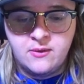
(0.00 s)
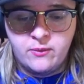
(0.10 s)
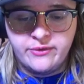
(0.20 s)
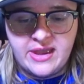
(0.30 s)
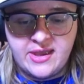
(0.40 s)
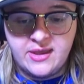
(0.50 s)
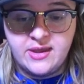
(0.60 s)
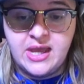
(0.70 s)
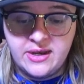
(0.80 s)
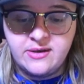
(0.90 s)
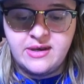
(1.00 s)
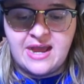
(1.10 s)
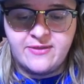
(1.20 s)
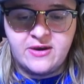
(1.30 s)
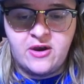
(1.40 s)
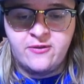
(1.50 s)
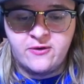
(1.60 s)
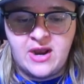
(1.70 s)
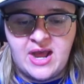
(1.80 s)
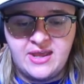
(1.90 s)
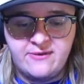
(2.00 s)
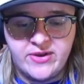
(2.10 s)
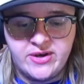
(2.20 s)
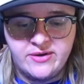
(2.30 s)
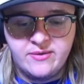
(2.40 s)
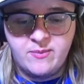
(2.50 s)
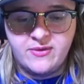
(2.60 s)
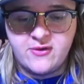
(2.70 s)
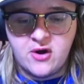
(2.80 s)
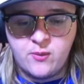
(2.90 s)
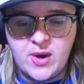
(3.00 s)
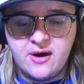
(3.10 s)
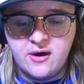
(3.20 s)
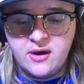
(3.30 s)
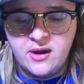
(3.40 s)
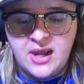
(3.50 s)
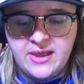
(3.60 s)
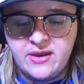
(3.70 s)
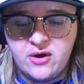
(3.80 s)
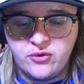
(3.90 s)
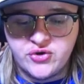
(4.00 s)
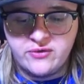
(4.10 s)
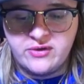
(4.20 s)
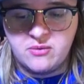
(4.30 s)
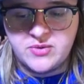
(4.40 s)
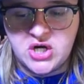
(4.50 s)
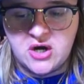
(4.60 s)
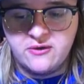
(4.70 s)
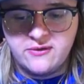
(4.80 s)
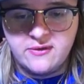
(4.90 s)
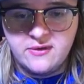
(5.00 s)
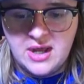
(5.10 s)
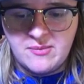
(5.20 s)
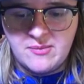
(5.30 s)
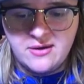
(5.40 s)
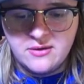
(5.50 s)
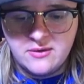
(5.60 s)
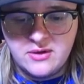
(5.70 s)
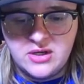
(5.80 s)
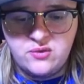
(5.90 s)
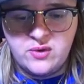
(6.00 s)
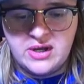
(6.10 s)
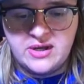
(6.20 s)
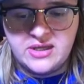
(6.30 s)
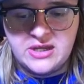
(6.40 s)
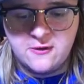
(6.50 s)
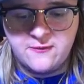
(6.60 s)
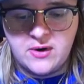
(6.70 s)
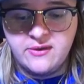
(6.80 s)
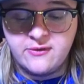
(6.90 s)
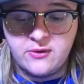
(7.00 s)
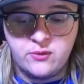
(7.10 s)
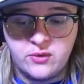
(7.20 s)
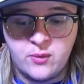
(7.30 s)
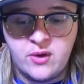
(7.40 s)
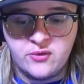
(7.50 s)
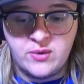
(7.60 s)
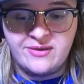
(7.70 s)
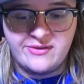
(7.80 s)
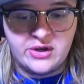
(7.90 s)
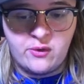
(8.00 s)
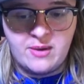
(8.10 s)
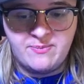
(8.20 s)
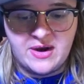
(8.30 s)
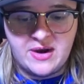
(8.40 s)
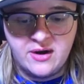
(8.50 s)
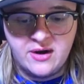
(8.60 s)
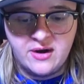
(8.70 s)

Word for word: We'll take it. And yeah, they're not even. It's Starware, and then Ultra Syrup Jars. Not bad. New gear for us, so there was a reason to go up there.